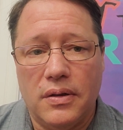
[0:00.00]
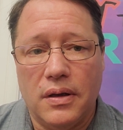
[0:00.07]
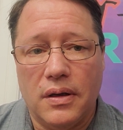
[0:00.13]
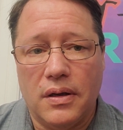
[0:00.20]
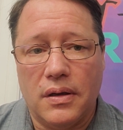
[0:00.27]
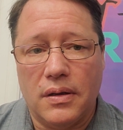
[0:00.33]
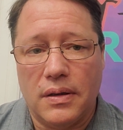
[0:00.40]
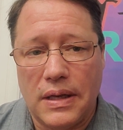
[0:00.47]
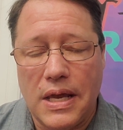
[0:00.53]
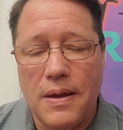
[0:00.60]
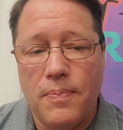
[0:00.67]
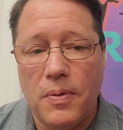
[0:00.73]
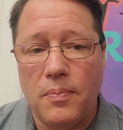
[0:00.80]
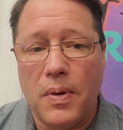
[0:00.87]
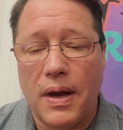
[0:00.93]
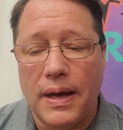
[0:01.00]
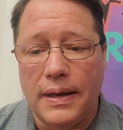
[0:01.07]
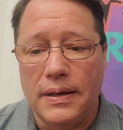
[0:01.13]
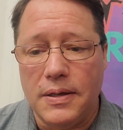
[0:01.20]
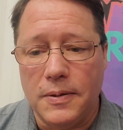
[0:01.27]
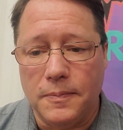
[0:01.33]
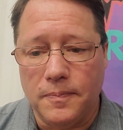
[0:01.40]
to keep in
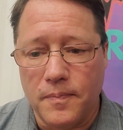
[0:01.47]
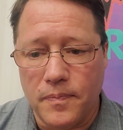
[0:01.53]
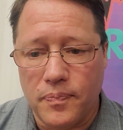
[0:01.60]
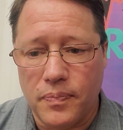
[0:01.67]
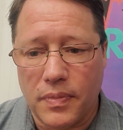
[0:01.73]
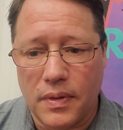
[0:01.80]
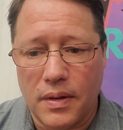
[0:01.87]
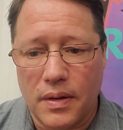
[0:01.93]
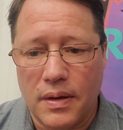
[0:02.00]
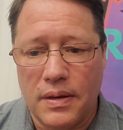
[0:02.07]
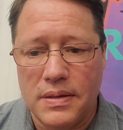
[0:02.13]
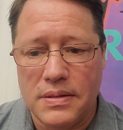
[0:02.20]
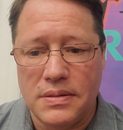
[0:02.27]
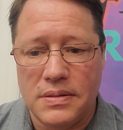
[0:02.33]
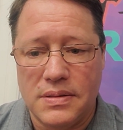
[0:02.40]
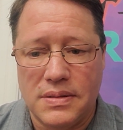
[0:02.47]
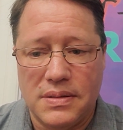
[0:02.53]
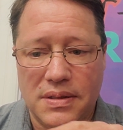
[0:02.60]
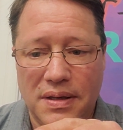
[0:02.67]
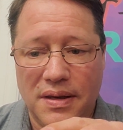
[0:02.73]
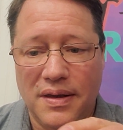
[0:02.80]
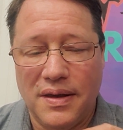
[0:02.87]
mind, because
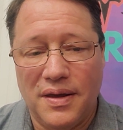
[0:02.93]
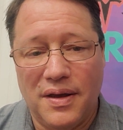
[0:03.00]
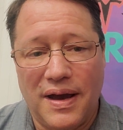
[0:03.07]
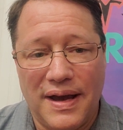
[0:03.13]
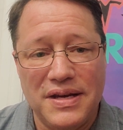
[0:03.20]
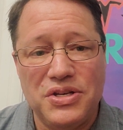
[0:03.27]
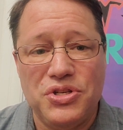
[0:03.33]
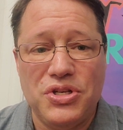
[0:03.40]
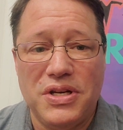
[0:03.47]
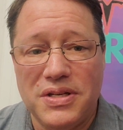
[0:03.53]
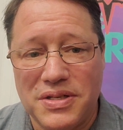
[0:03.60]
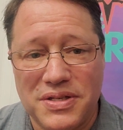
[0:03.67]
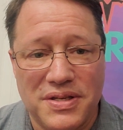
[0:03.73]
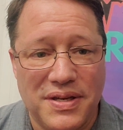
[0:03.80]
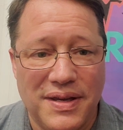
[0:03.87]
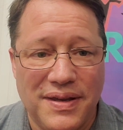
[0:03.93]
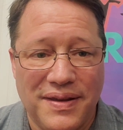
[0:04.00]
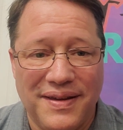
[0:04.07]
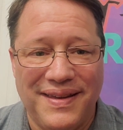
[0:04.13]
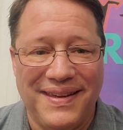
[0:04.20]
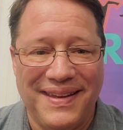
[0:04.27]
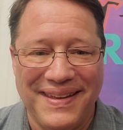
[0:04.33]
ice sheets
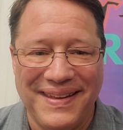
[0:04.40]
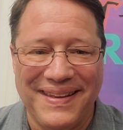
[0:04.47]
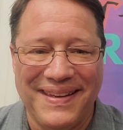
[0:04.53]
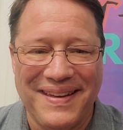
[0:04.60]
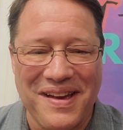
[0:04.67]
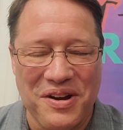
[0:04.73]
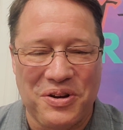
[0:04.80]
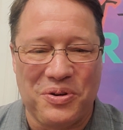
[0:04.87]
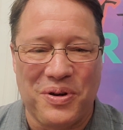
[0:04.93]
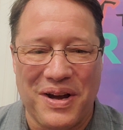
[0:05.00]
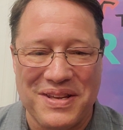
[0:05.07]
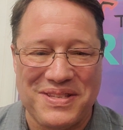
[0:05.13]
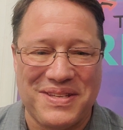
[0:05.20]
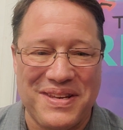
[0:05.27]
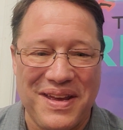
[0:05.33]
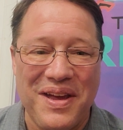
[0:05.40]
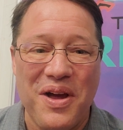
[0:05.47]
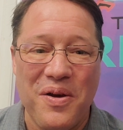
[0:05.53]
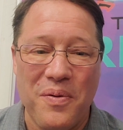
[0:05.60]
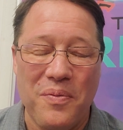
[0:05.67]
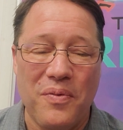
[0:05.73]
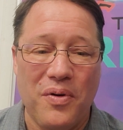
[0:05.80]
across,
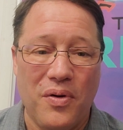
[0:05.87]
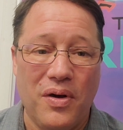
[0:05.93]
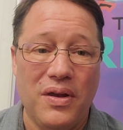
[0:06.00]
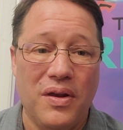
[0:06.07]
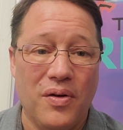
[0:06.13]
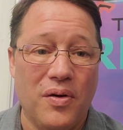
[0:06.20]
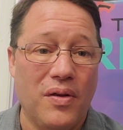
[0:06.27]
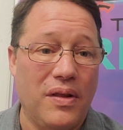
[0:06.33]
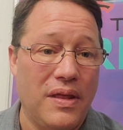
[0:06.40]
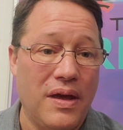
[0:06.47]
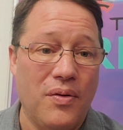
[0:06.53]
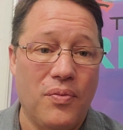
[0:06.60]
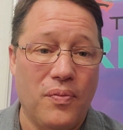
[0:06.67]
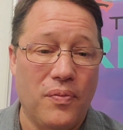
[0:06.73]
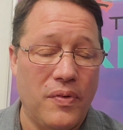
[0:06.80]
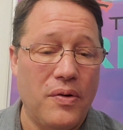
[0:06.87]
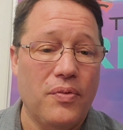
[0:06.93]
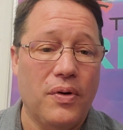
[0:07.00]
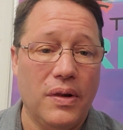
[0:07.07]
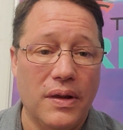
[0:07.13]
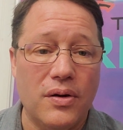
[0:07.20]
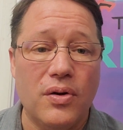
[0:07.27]
they were
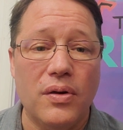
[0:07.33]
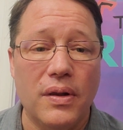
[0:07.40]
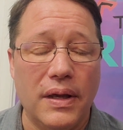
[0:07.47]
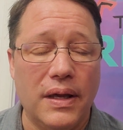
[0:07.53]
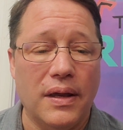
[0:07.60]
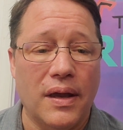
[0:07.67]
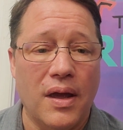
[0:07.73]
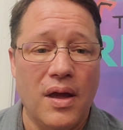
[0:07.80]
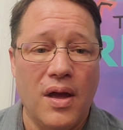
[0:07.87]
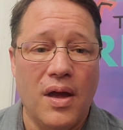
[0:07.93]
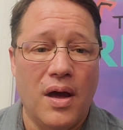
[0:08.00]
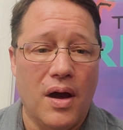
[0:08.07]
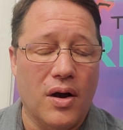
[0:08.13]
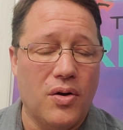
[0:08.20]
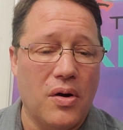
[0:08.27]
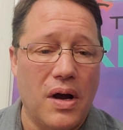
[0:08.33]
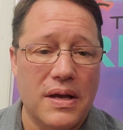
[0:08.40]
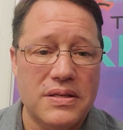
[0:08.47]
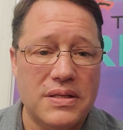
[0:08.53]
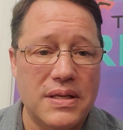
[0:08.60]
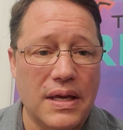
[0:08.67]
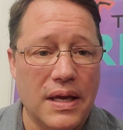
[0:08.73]
literally
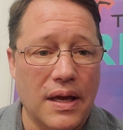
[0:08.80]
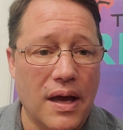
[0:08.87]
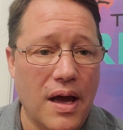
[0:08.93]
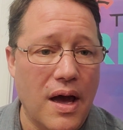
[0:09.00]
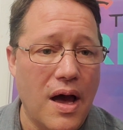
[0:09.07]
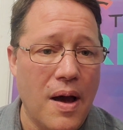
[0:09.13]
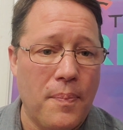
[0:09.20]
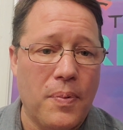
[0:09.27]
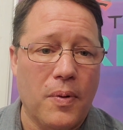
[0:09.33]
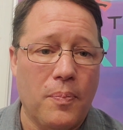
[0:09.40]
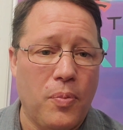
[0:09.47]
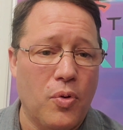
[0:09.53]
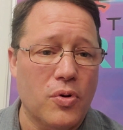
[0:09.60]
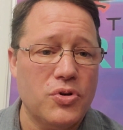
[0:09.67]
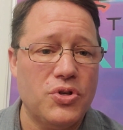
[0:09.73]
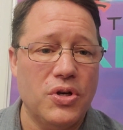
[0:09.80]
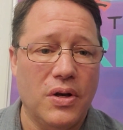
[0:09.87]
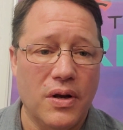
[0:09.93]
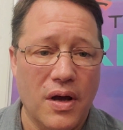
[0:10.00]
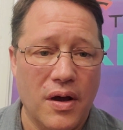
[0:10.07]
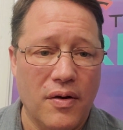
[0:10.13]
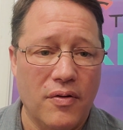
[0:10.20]
across the upper portion
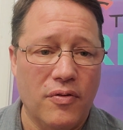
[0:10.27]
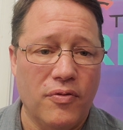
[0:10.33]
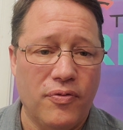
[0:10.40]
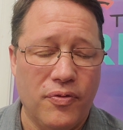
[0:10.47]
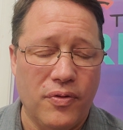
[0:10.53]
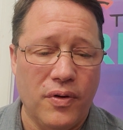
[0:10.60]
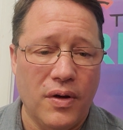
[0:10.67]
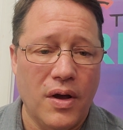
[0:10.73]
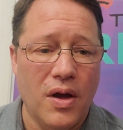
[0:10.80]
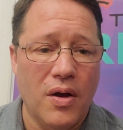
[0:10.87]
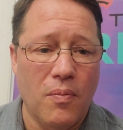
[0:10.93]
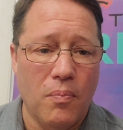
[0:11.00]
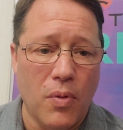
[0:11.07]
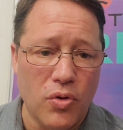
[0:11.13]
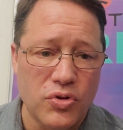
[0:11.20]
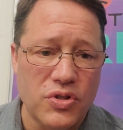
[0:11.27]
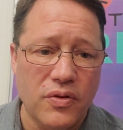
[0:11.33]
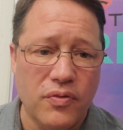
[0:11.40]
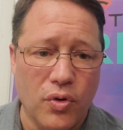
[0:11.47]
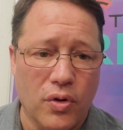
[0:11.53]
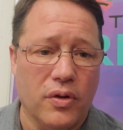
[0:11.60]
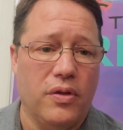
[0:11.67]
of most of
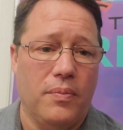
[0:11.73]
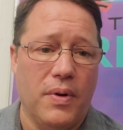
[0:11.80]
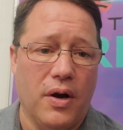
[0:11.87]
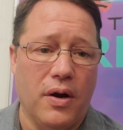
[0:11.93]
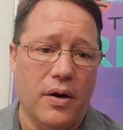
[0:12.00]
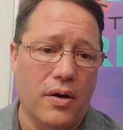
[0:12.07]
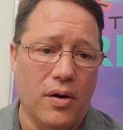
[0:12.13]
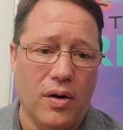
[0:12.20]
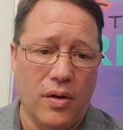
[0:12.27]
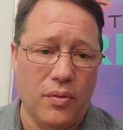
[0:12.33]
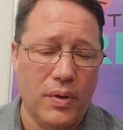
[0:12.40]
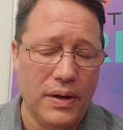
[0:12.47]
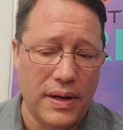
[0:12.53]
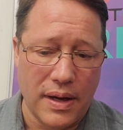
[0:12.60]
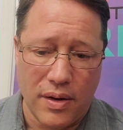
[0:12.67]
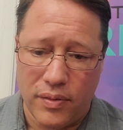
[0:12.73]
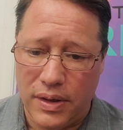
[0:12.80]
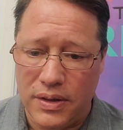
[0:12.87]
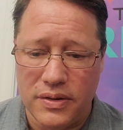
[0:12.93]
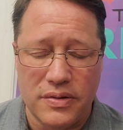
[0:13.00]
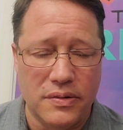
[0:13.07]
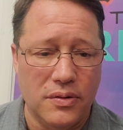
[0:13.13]
North America, all the way down
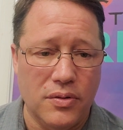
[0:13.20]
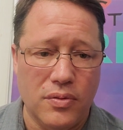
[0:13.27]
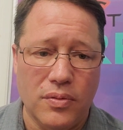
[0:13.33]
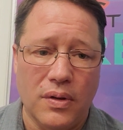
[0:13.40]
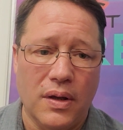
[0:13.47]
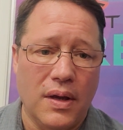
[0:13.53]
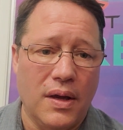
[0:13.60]
into